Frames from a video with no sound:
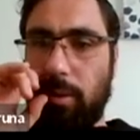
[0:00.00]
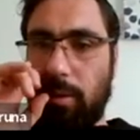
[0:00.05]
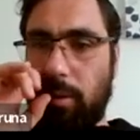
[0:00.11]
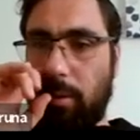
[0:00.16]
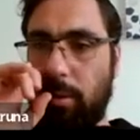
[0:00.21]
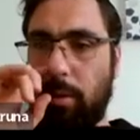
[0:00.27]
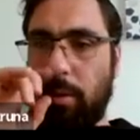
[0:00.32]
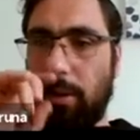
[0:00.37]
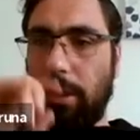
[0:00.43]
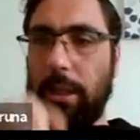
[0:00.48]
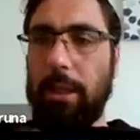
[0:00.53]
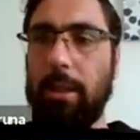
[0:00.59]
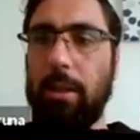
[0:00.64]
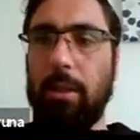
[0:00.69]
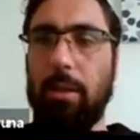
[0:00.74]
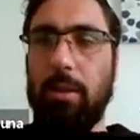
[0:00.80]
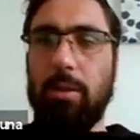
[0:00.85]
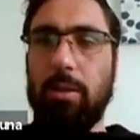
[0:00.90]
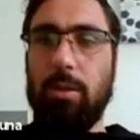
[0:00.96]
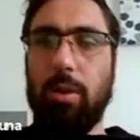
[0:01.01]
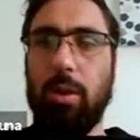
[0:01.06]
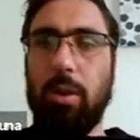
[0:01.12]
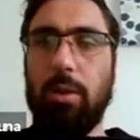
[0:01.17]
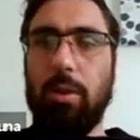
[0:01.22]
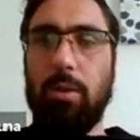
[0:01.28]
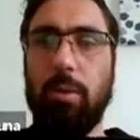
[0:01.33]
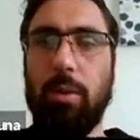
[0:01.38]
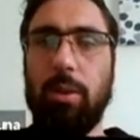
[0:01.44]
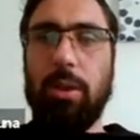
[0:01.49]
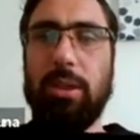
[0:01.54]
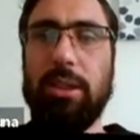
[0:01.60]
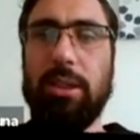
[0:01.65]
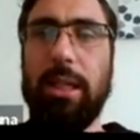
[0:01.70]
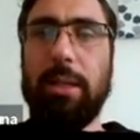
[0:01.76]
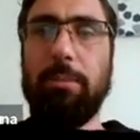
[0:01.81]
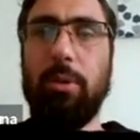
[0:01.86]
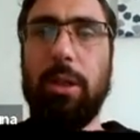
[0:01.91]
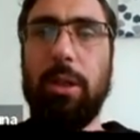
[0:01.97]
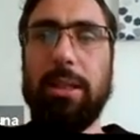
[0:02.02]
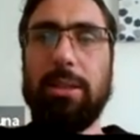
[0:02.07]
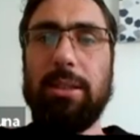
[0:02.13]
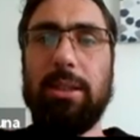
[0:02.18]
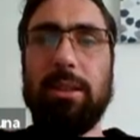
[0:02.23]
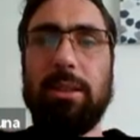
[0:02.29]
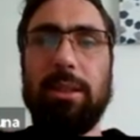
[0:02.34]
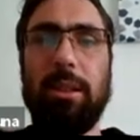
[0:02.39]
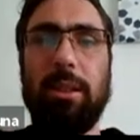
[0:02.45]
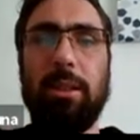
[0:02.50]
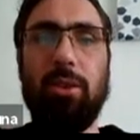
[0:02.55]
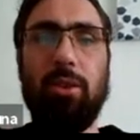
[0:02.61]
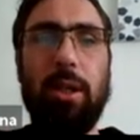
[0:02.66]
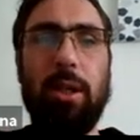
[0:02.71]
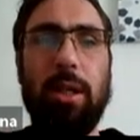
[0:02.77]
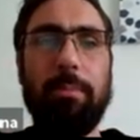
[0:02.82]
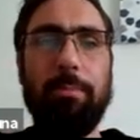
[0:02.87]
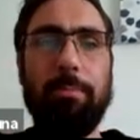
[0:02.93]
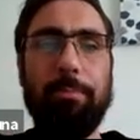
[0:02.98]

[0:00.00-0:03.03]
Okay, so do you want to type your answers in the chat?